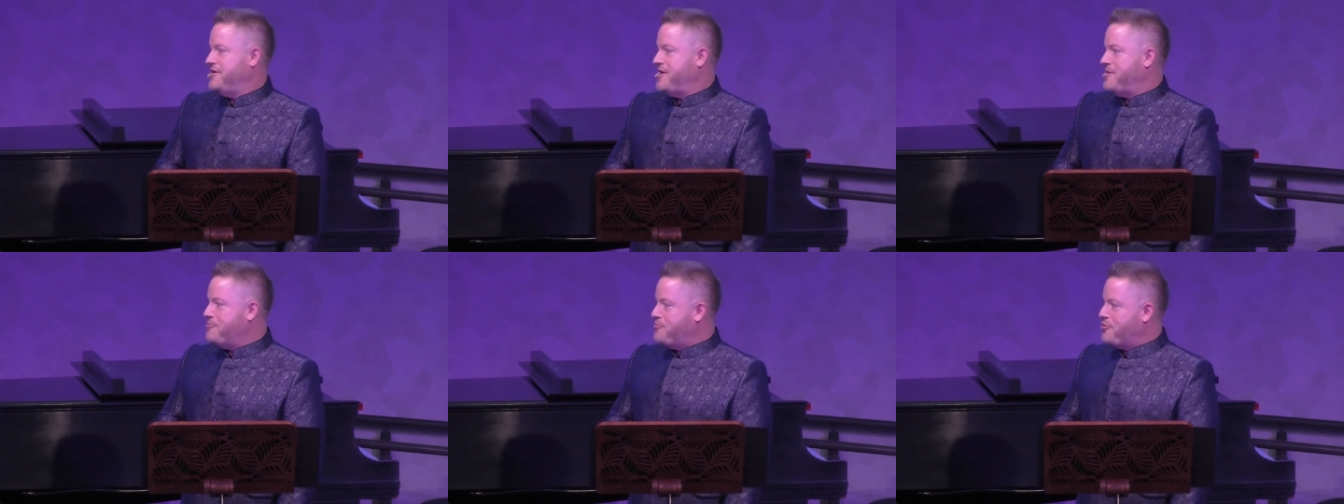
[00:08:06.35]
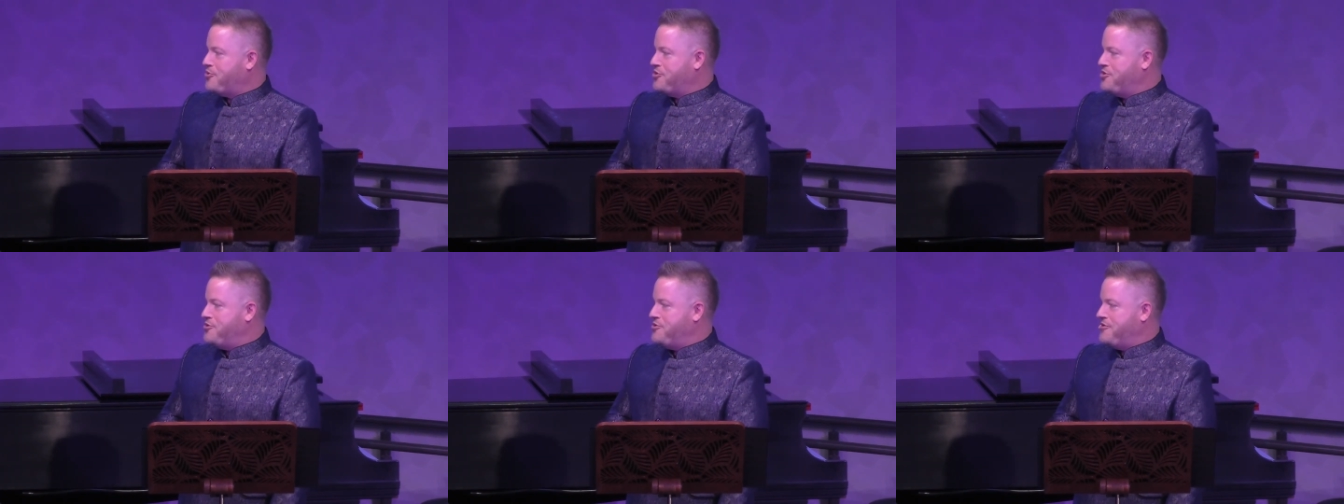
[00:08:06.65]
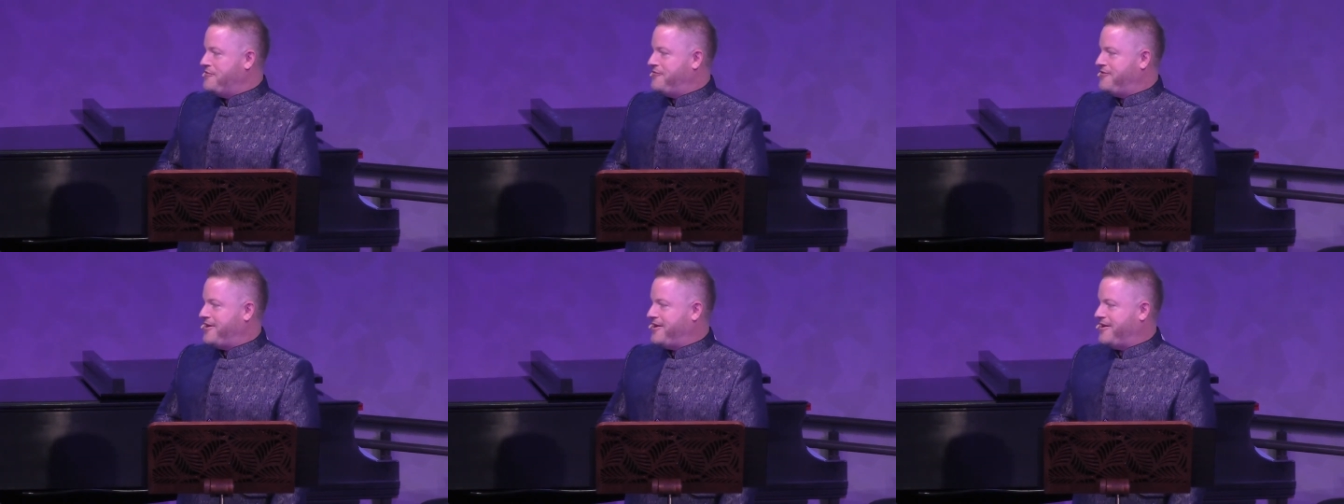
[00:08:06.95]
and more
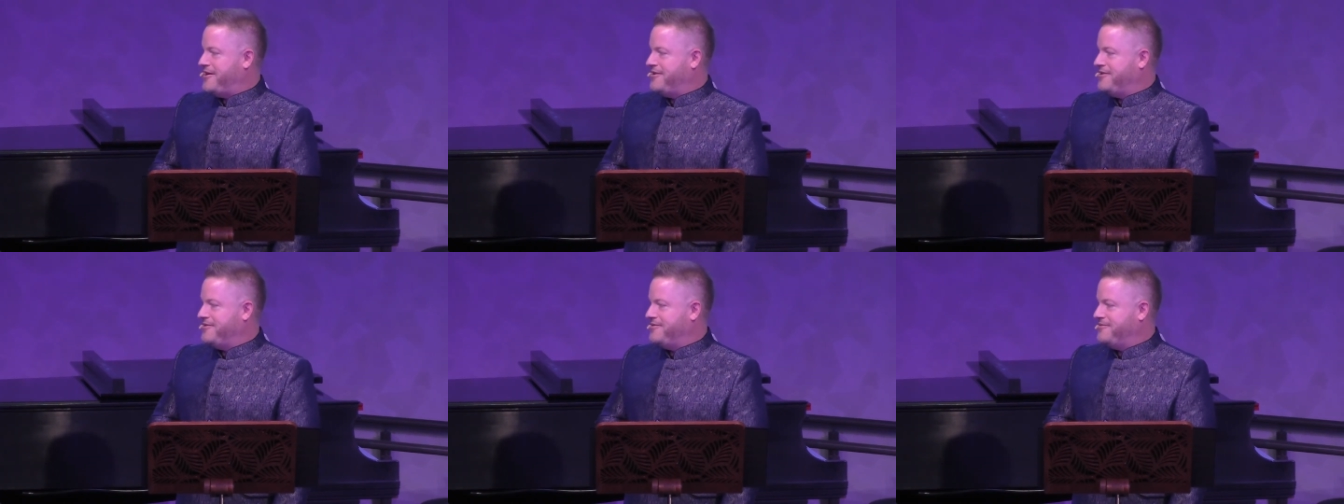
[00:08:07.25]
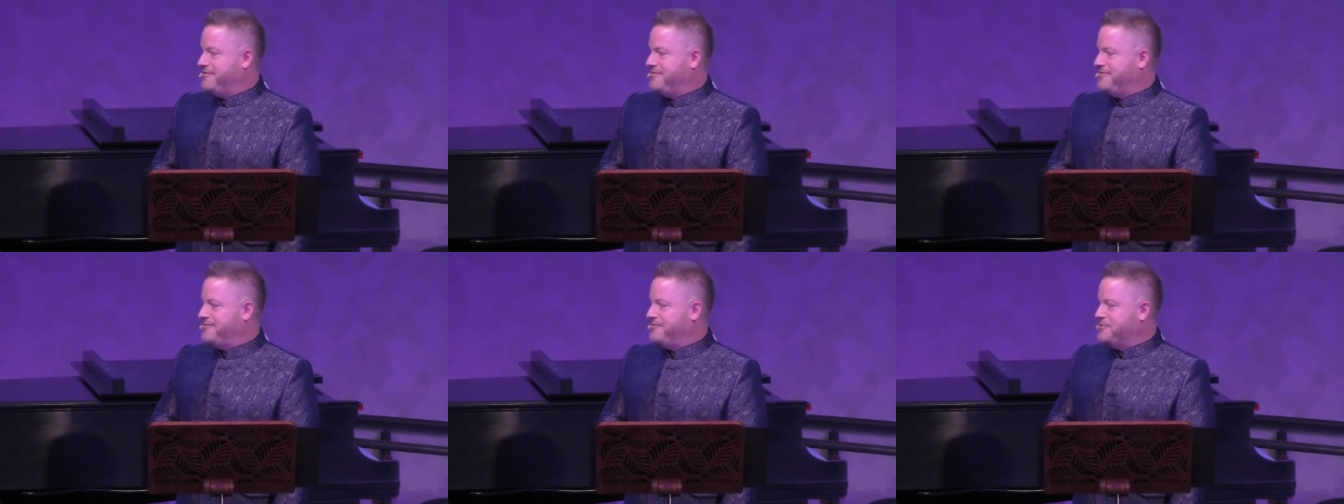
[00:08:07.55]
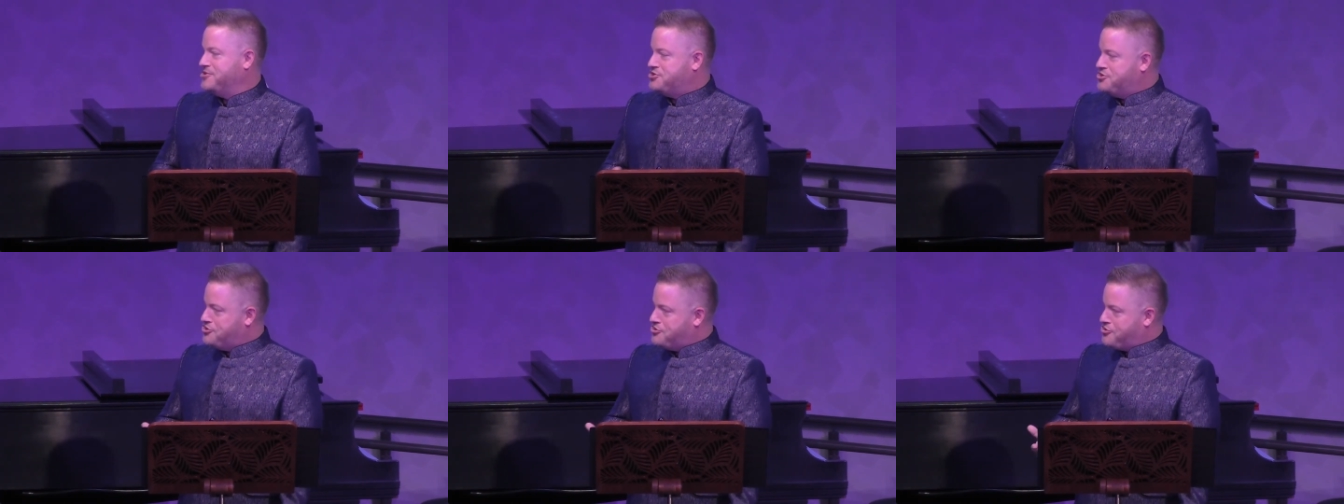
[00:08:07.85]
unified.
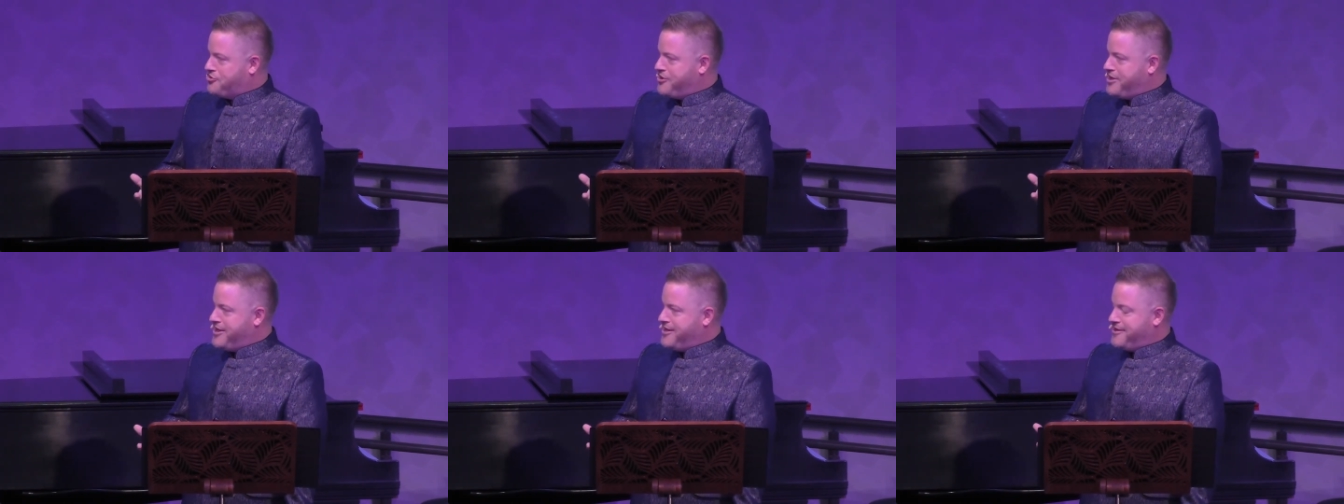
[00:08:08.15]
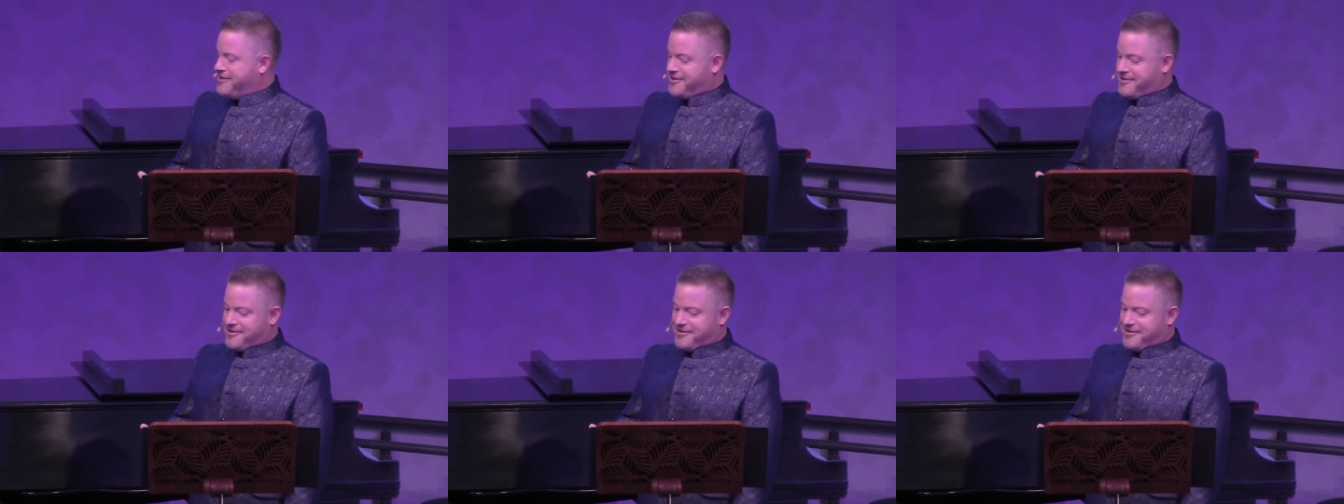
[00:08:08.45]
Would you agree?